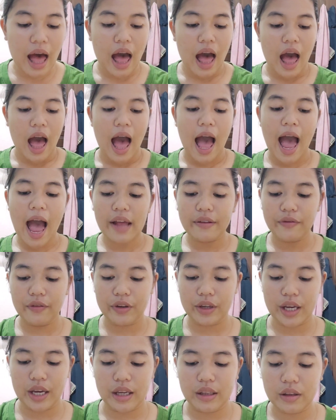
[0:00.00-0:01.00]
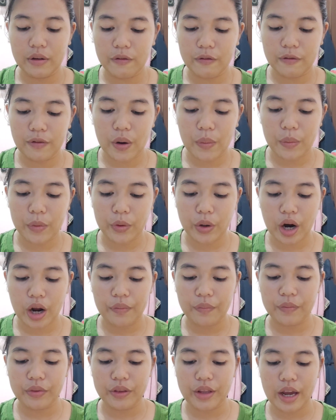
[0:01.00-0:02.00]
advocate from crop
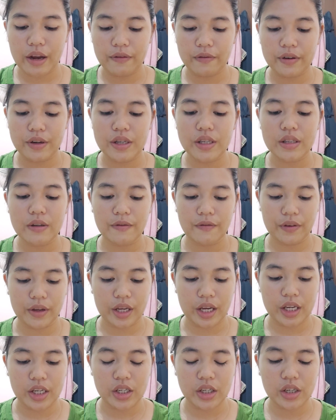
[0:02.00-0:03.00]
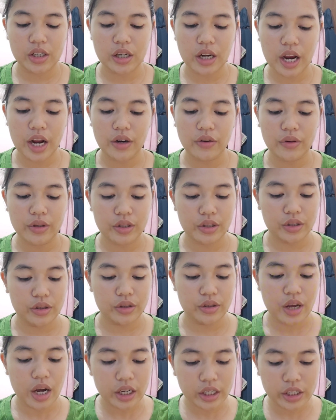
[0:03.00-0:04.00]
diversification and
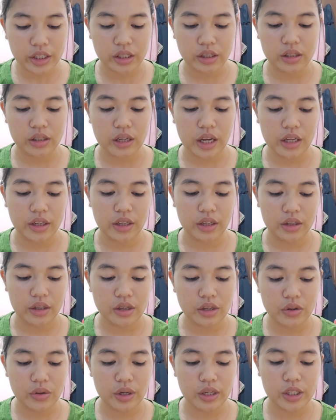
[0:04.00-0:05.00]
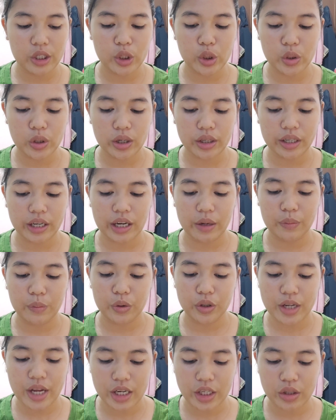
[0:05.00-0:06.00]
reduction in industrial sugarcane
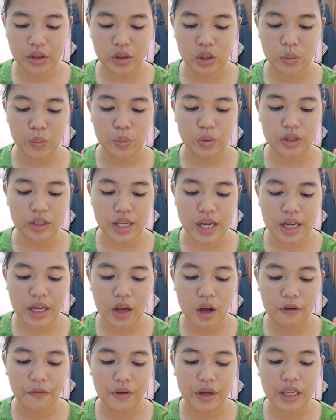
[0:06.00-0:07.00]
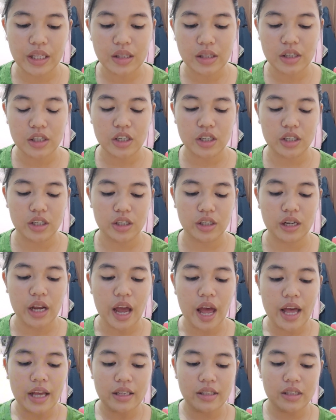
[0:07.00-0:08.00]
production to protect of endangered
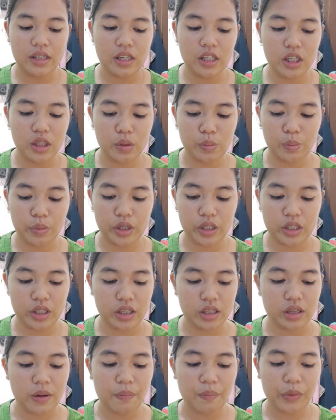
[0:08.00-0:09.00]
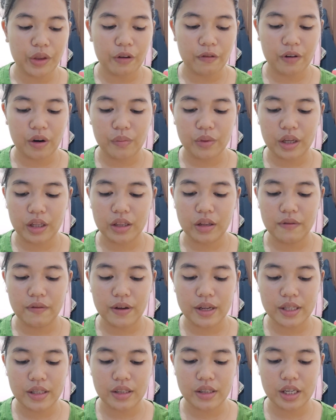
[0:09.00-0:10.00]
sea species from the
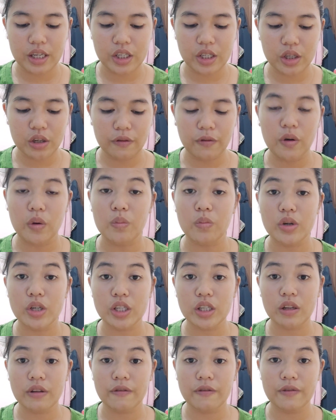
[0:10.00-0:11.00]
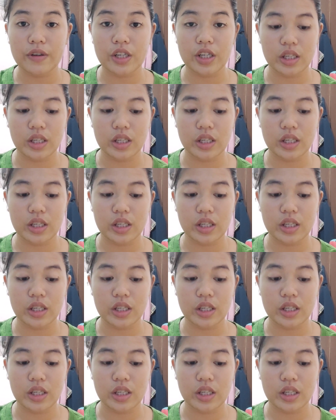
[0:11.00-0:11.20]
devastation of commercial fishing.